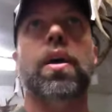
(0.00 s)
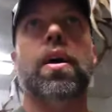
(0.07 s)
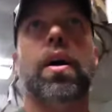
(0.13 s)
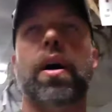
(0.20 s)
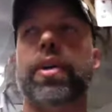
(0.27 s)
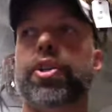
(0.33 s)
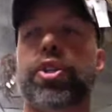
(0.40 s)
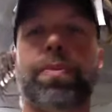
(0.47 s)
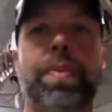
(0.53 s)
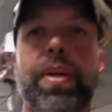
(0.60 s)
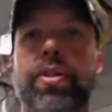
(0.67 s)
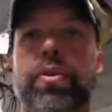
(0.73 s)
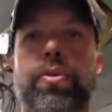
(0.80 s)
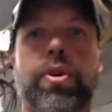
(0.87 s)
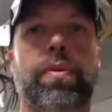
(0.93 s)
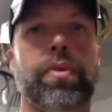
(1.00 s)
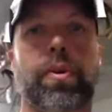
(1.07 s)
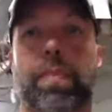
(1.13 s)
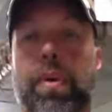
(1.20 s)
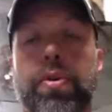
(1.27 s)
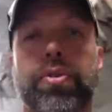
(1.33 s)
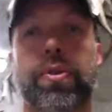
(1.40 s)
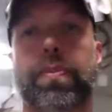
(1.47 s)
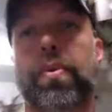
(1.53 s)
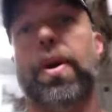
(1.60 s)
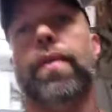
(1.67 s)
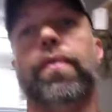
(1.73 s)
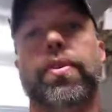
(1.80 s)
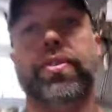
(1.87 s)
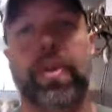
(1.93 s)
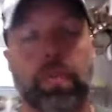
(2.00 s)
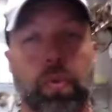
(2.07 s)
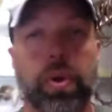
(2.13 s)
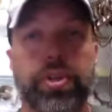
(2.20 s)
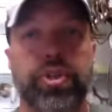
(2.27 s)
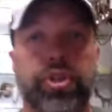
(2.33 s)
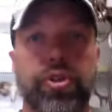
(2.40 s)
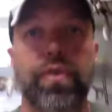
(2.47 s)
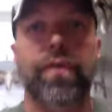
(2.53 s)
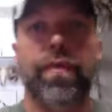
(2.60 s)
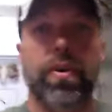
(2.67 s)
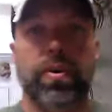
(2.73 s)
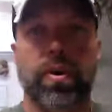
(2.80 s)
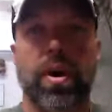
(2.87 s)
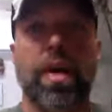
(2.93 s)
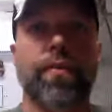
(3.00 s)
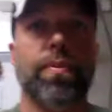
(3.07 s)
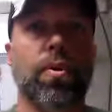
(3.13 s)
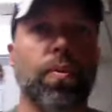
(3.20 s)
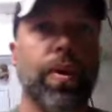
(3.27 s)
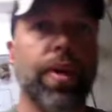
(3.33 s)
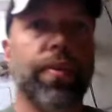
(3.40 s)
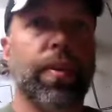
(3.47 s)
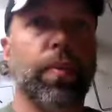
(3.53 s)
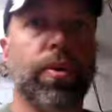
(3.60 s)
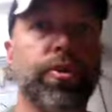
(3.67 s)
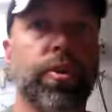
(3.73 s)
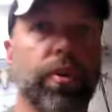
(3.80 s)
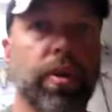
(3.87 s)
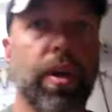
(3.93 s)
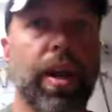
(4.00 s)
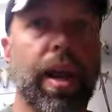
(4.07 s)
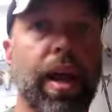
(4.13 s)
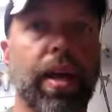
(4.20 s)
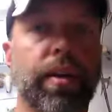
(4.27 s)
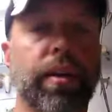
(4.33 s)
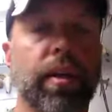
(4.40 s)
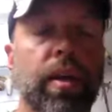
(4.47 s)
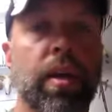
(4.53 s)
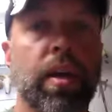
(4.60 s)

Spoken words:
It just depends on your personal preference and what you feel comfortable with and what you're good at.